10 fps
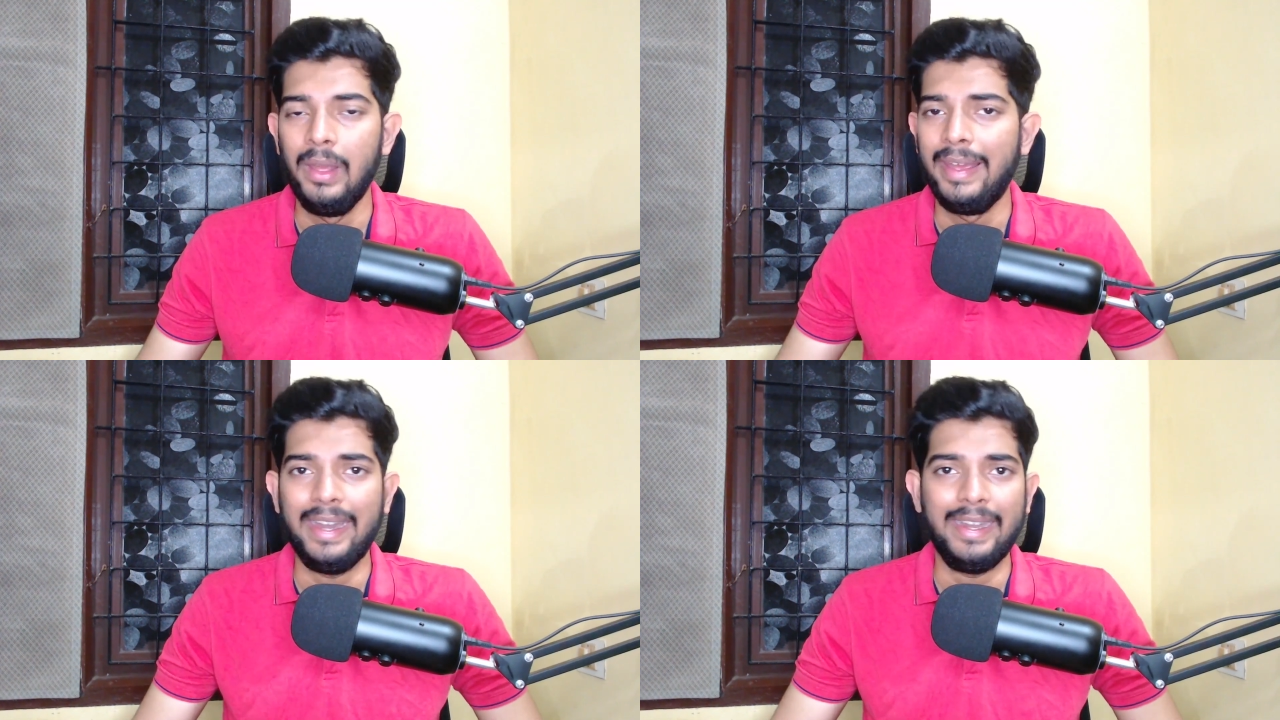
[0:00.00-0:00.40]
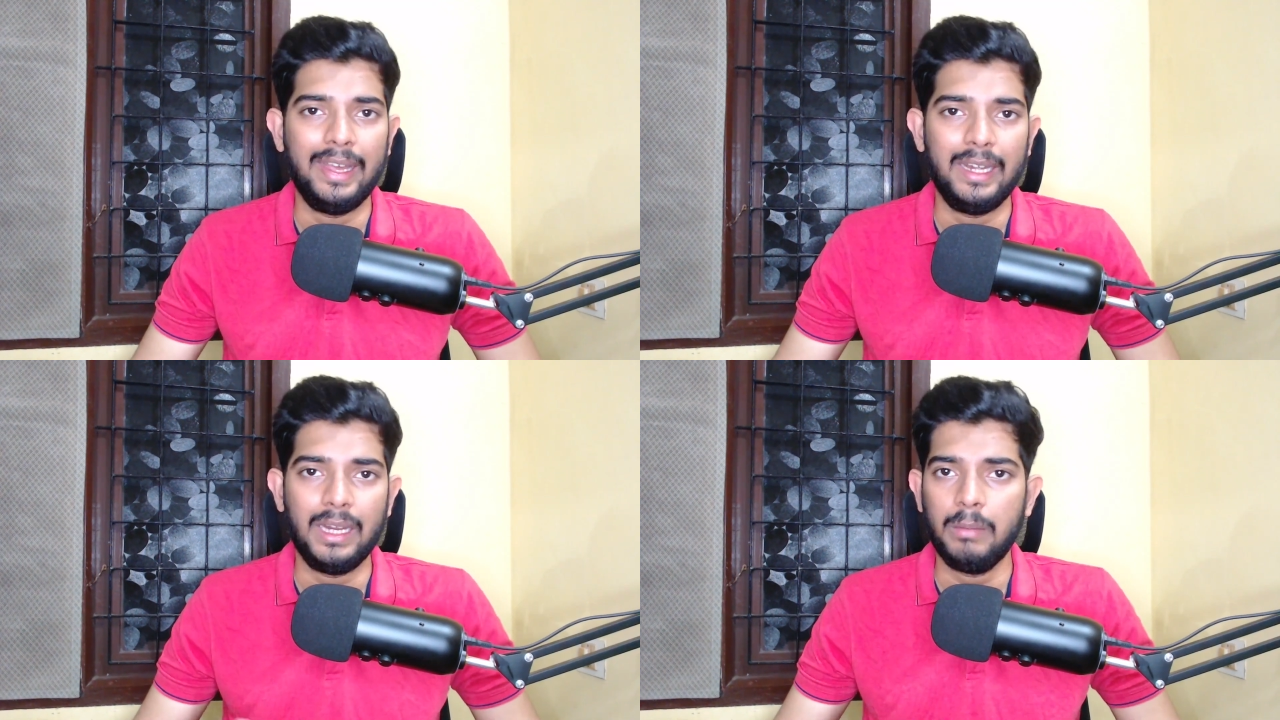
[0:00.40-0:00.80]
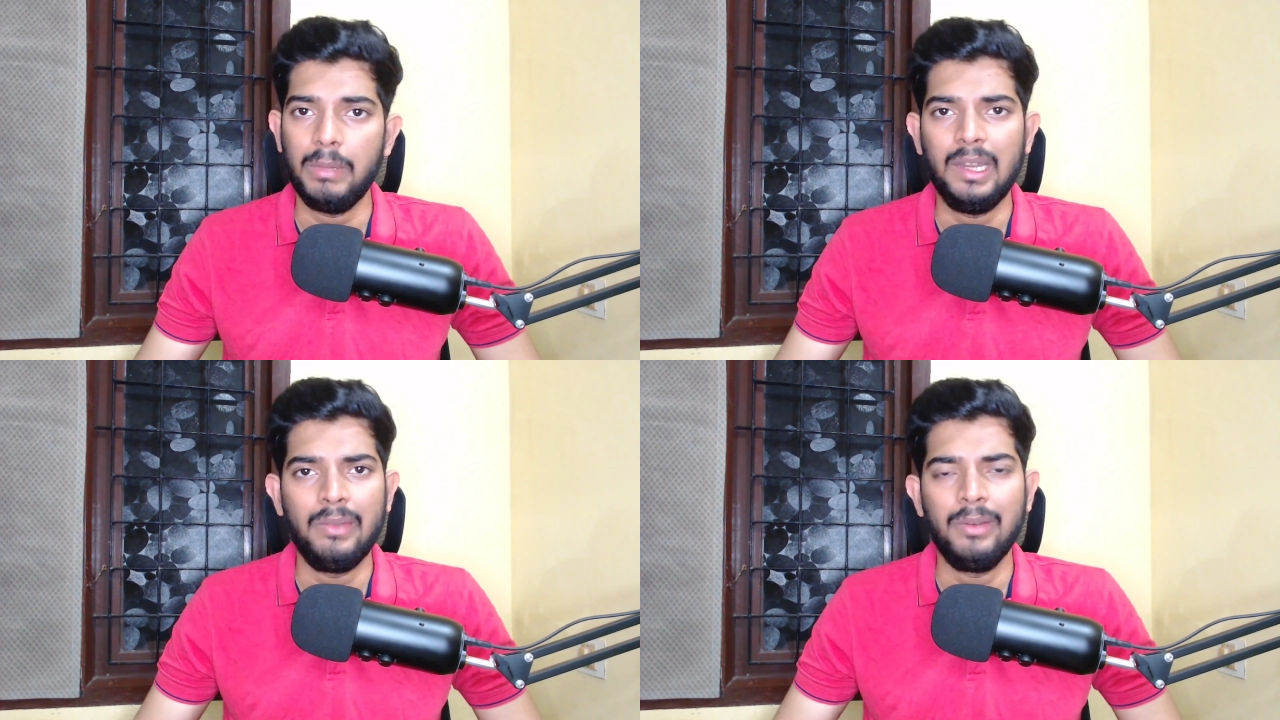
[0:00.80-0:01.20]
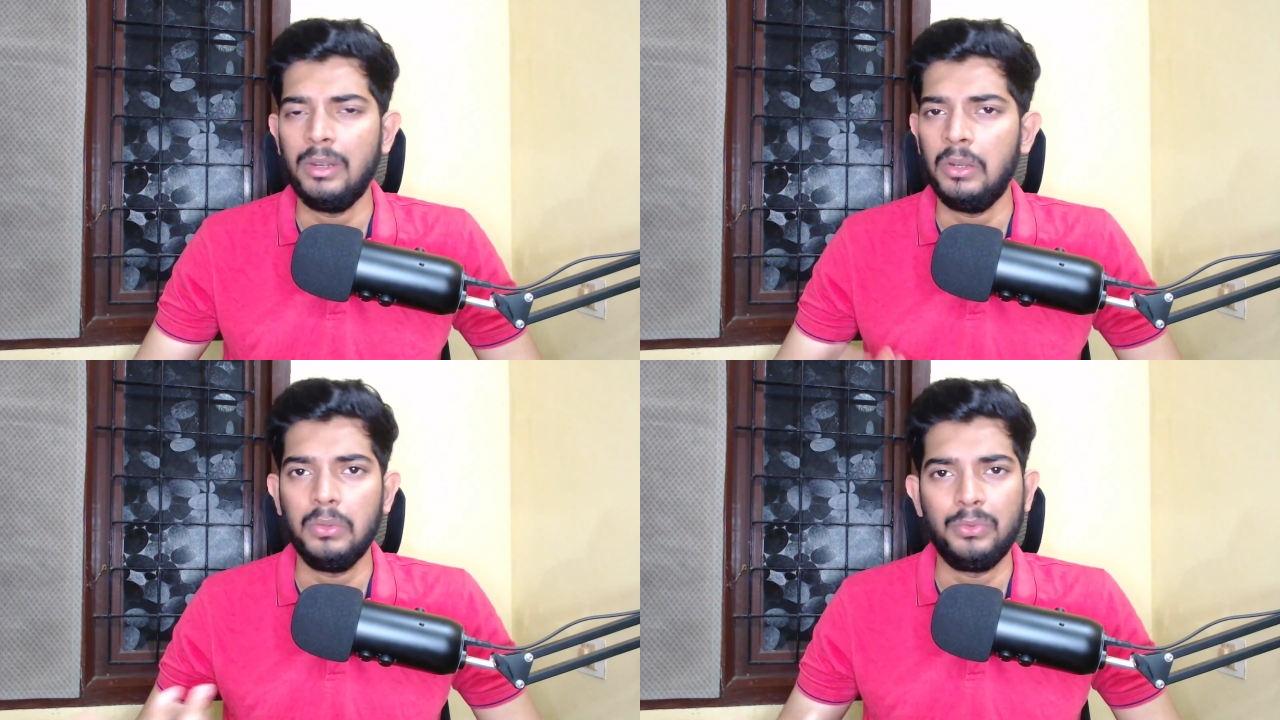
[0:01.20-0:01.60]
and I recommend
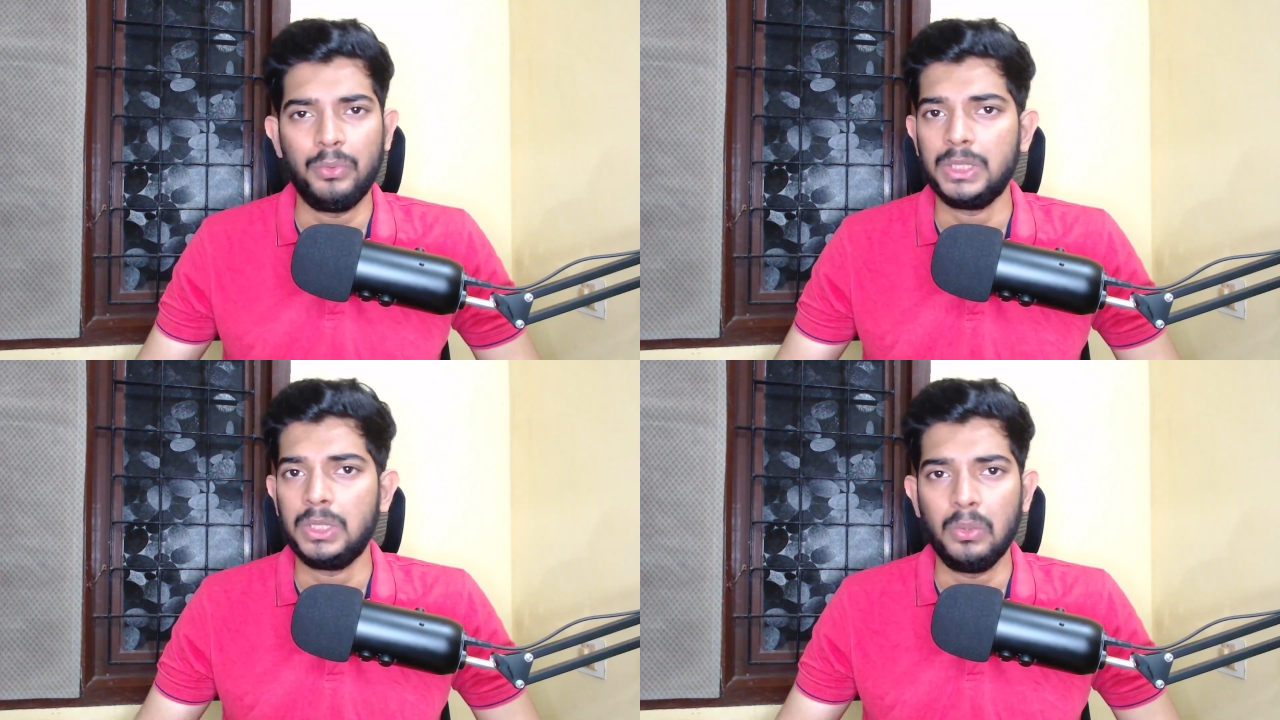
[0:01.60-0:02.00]
everyone to switch